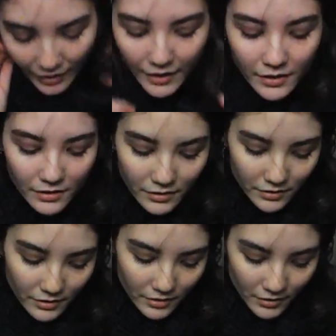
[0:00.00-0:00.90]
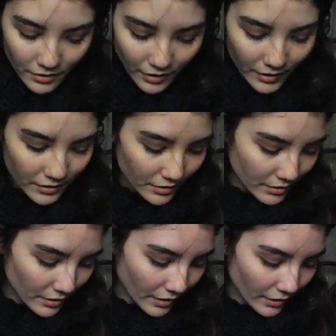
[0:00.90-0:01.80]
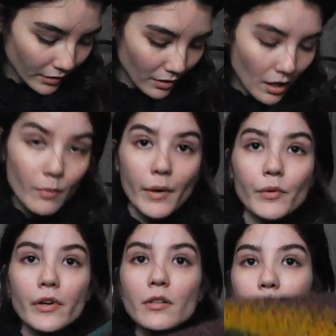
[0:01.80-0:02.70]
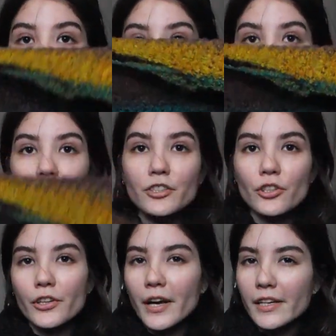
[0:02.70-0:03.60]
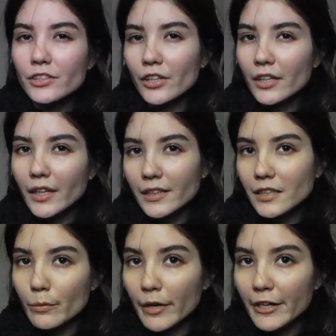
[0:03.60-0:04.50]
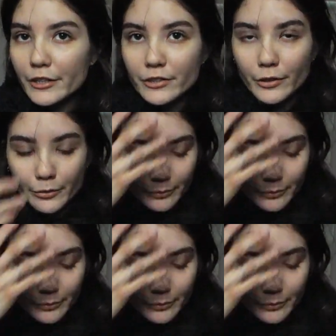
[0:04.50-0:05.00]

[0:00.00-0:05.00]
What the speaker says: ends on it. I'm going to put this on and show you guys so you can like see better, so.